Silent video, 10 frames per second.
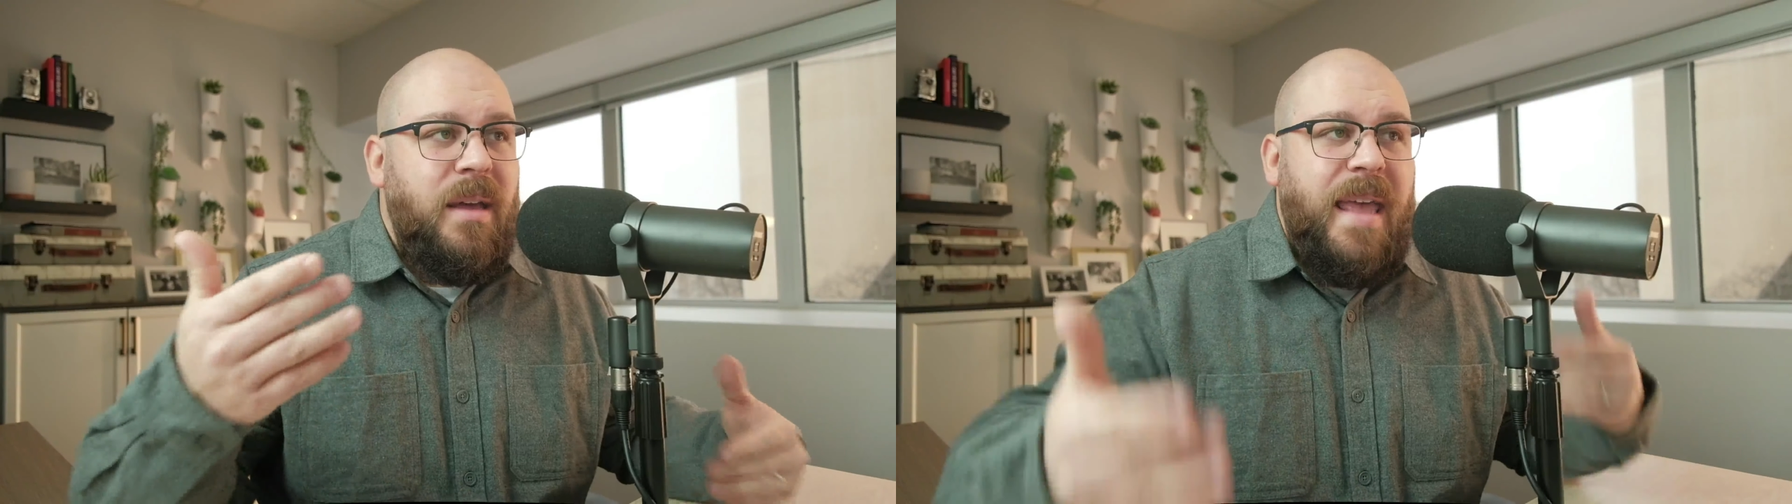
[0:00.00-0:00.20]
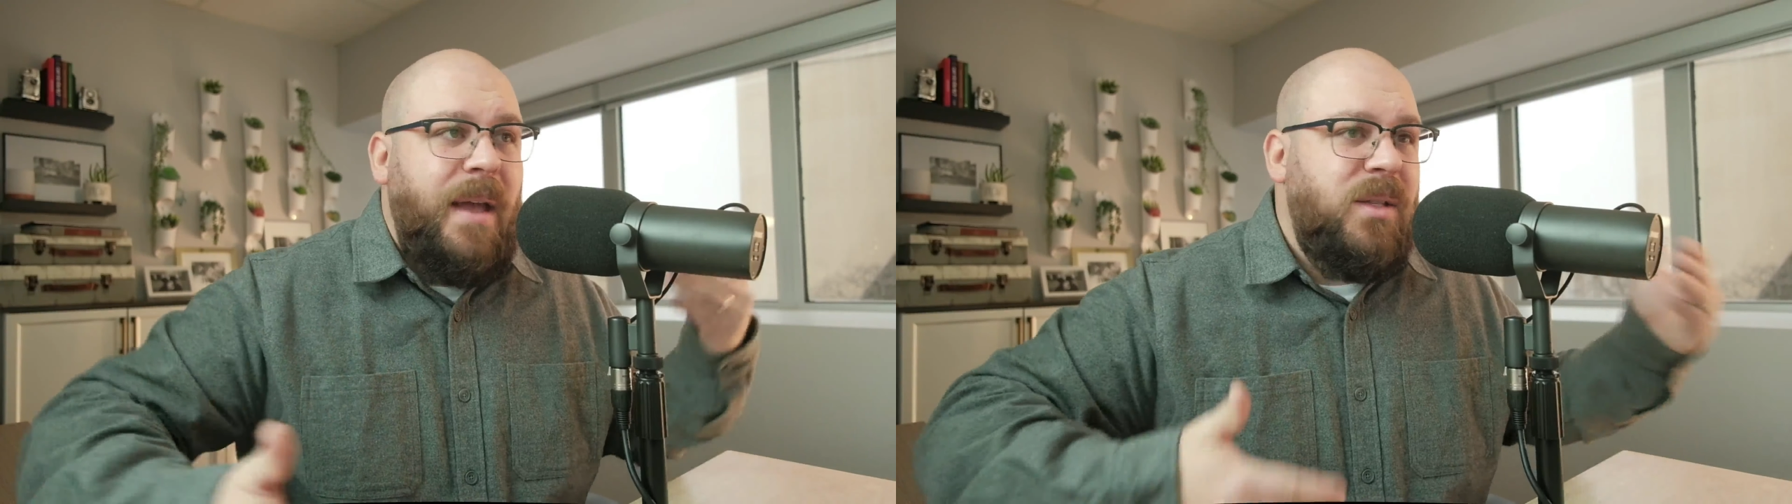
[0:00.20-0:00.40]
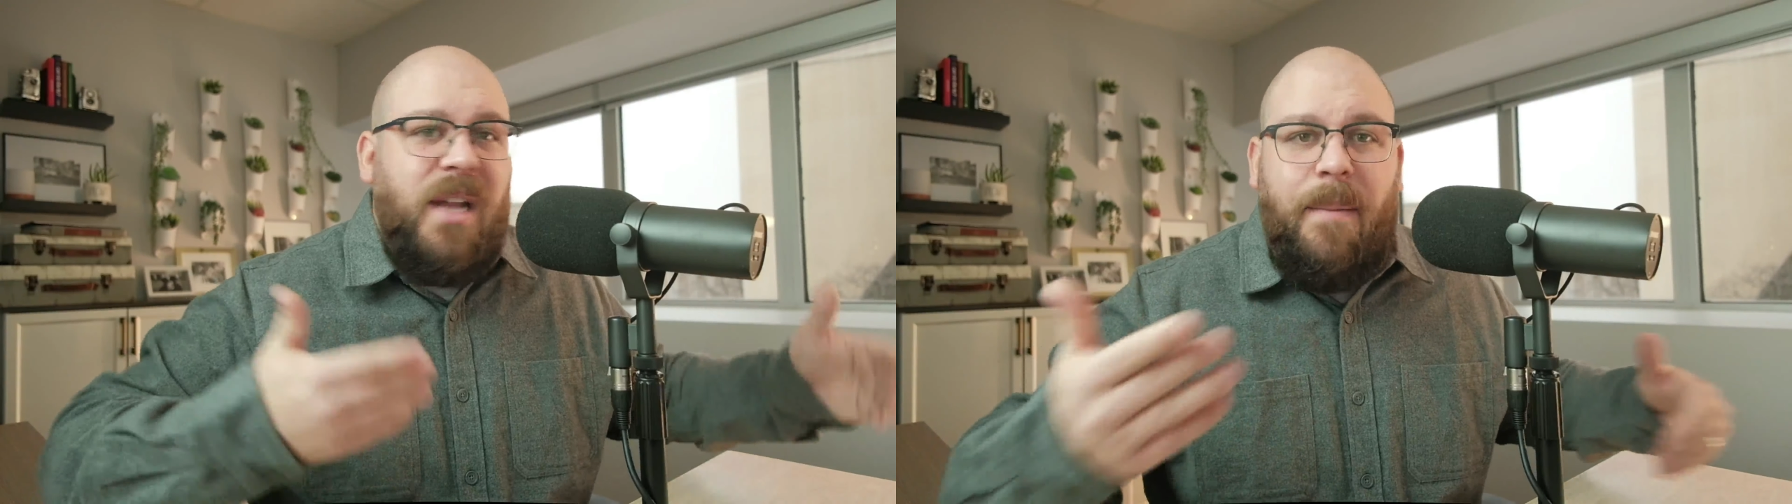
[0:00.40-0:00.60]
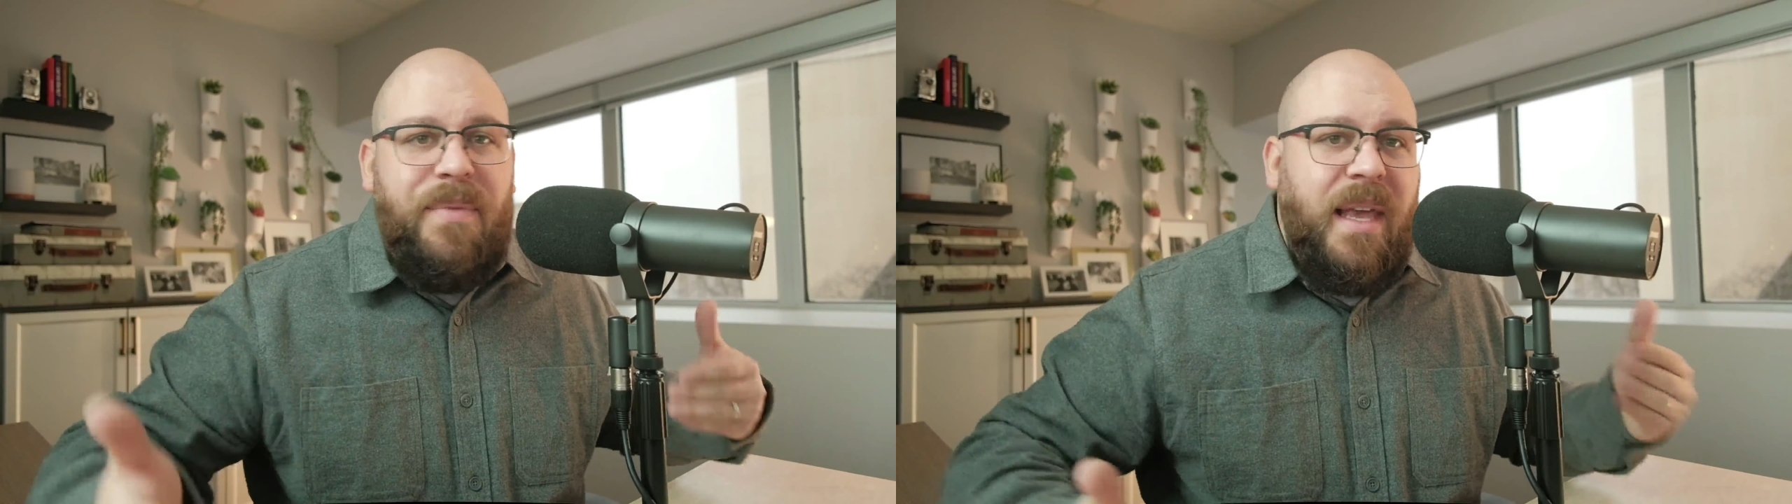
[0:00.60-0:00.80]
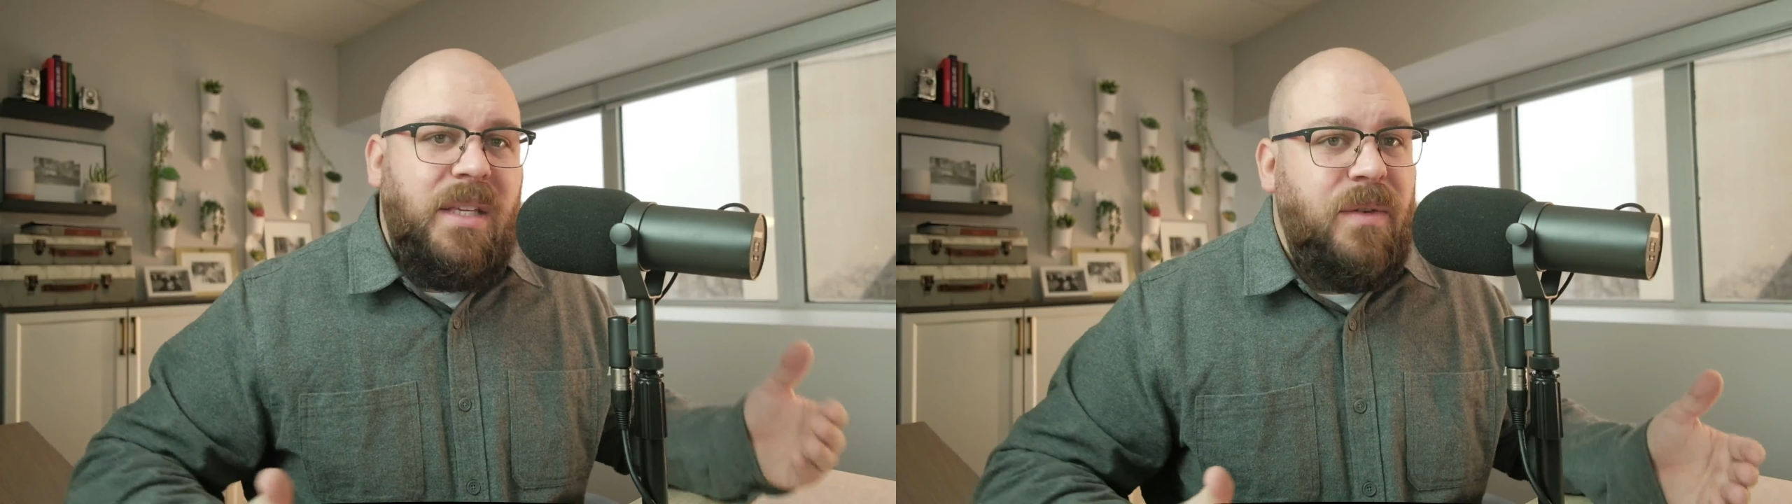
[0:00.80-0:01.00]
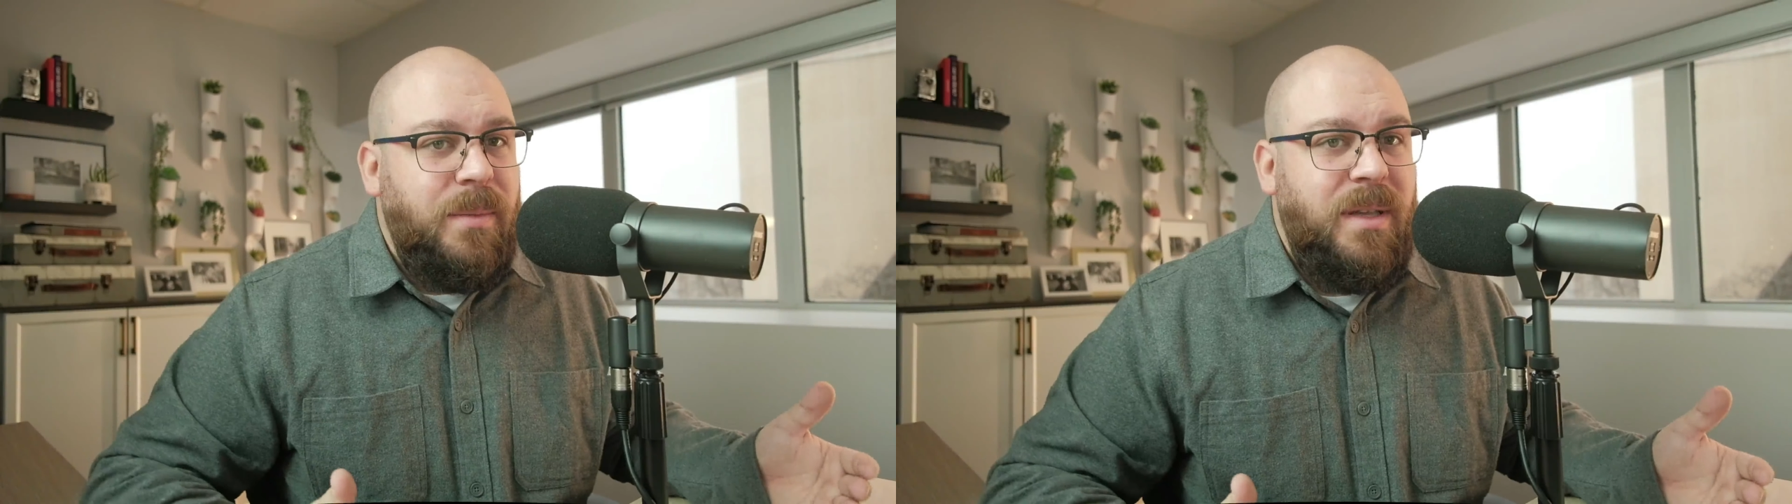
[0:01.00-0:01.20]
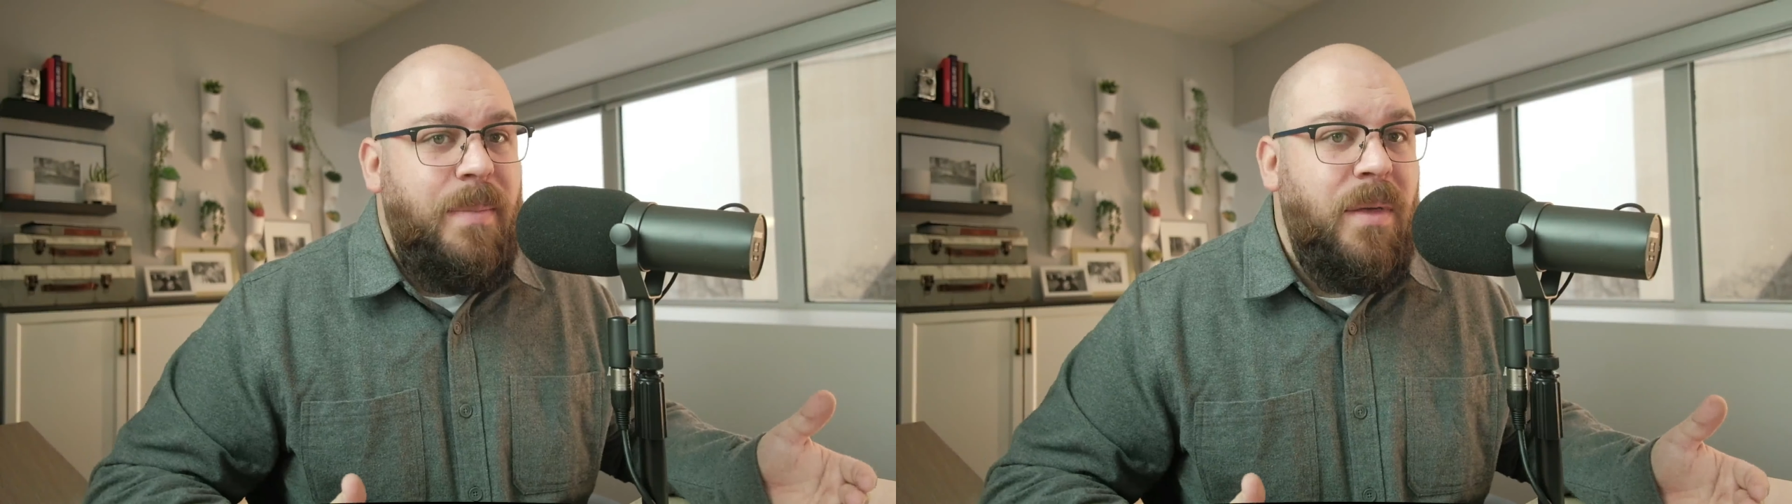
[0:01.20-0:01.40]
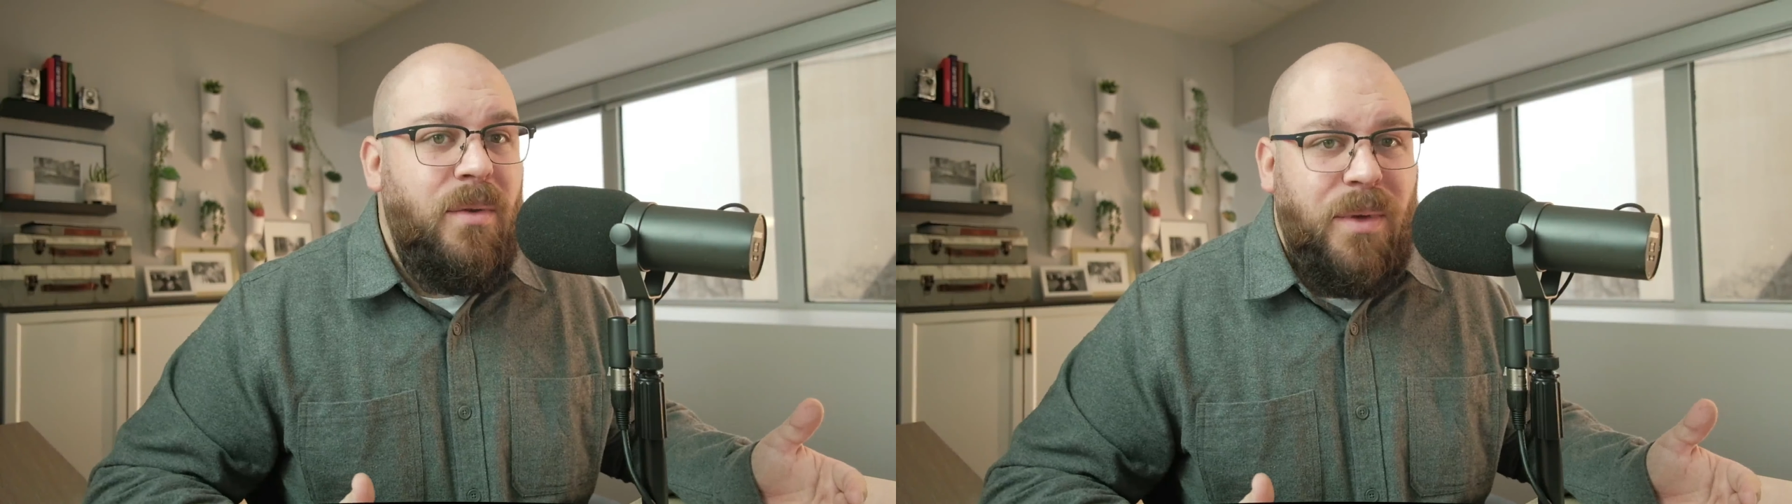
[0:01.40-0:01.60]
can't stop things from
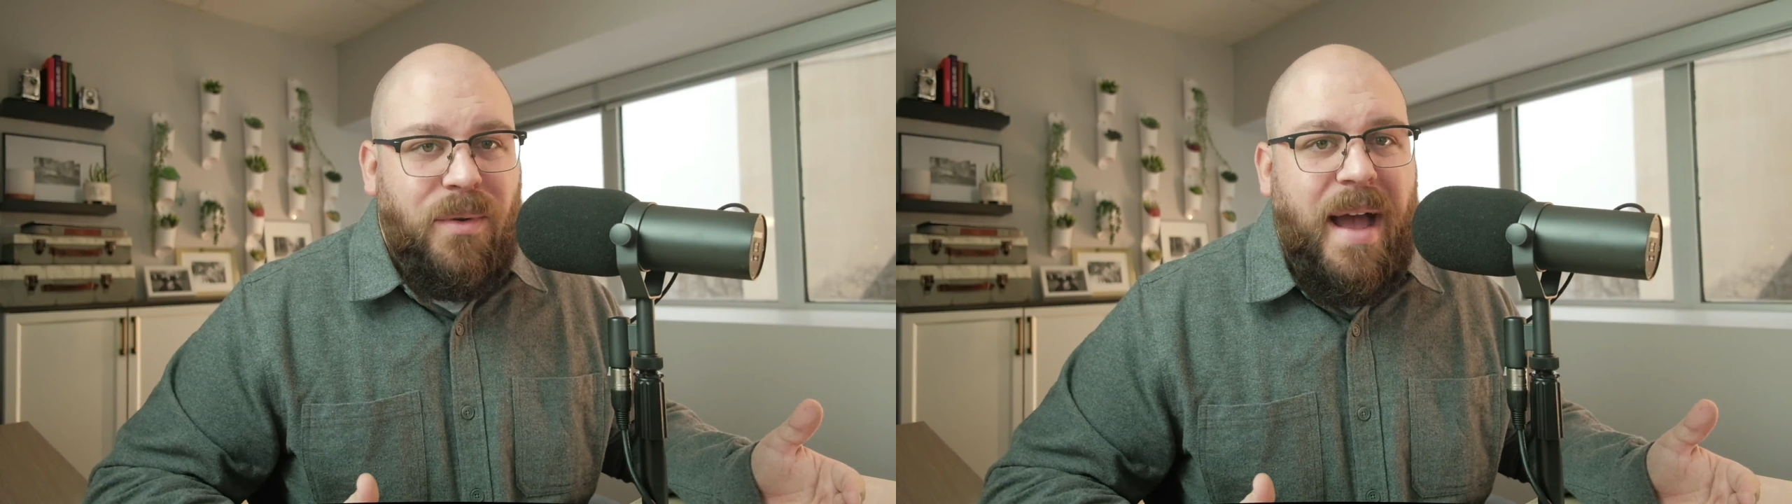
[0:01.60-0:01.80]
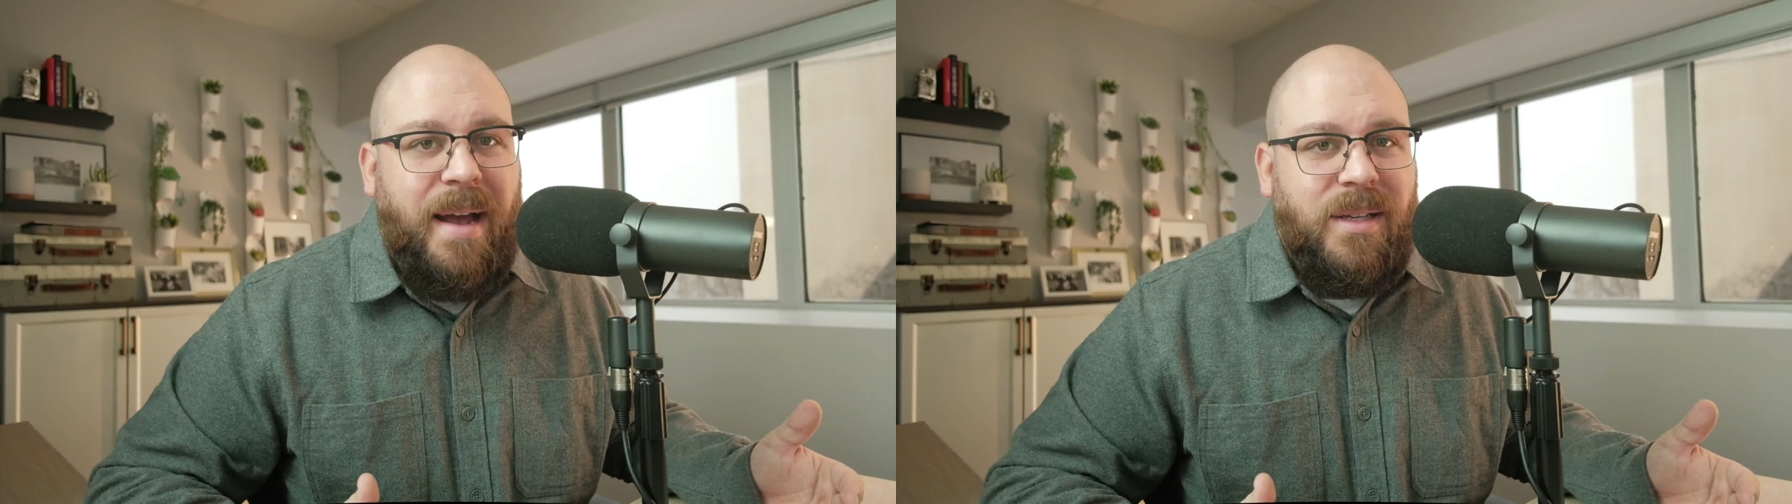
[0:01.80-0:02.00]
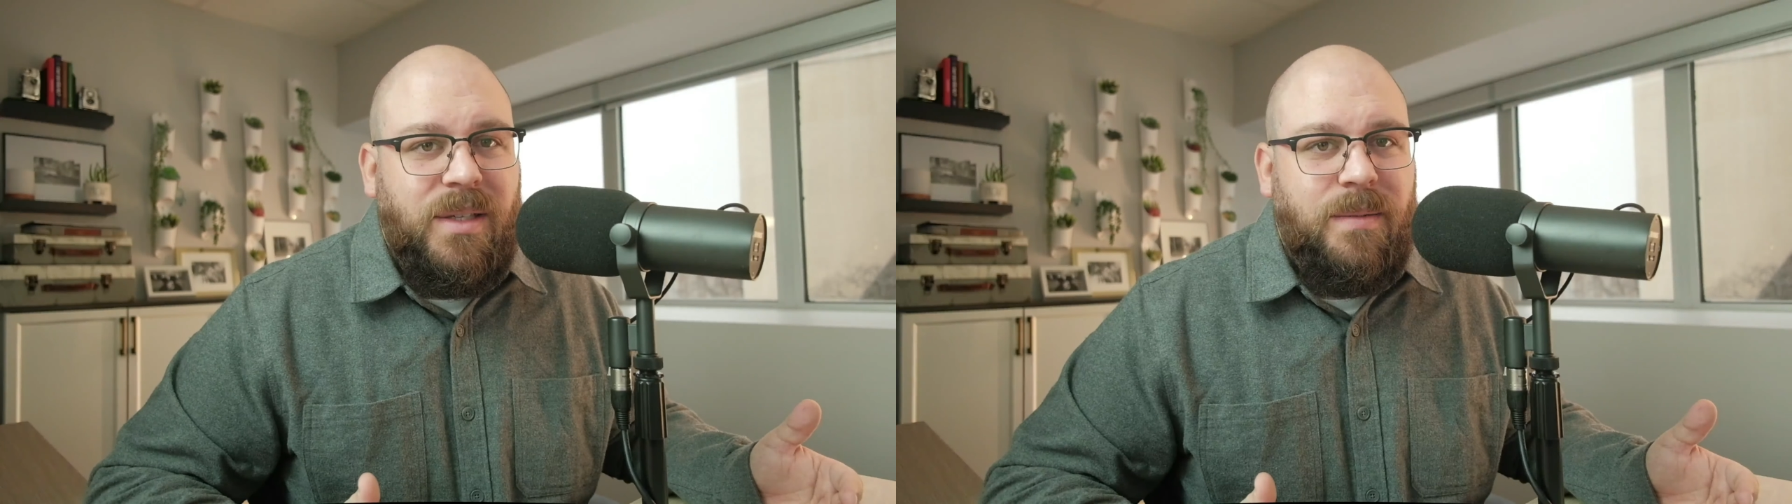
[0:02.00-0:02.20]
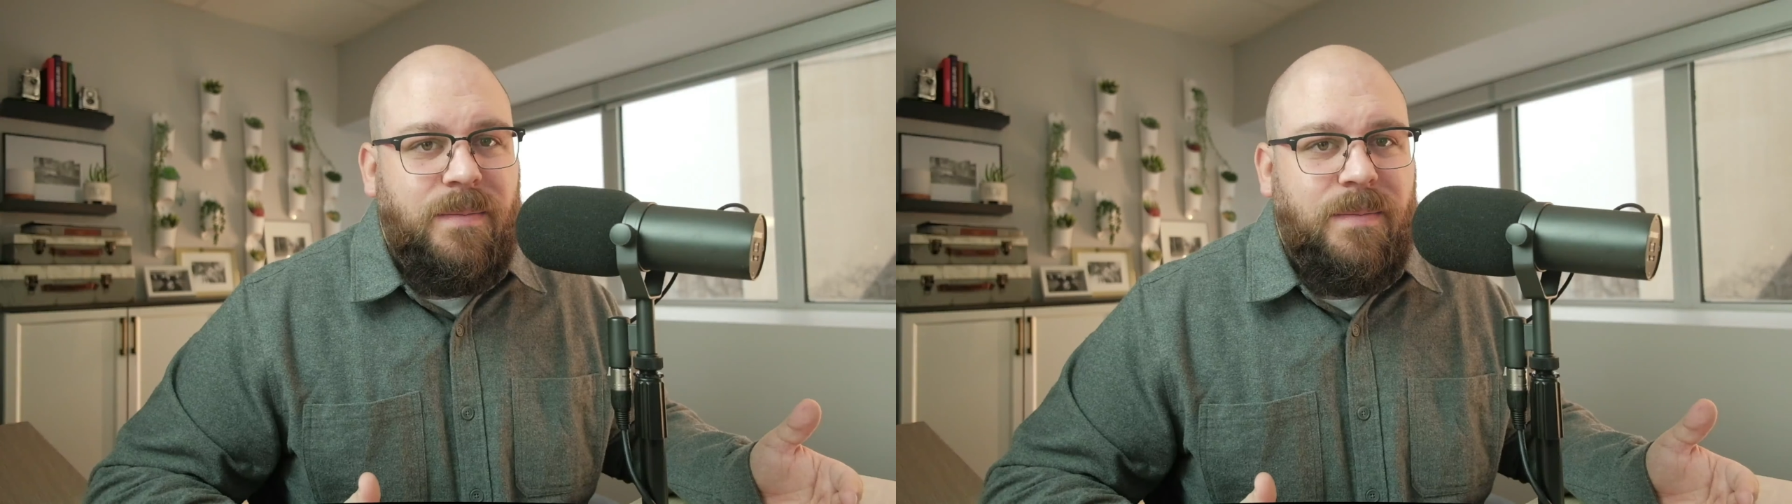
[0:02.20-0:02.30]
slipping through the cracks.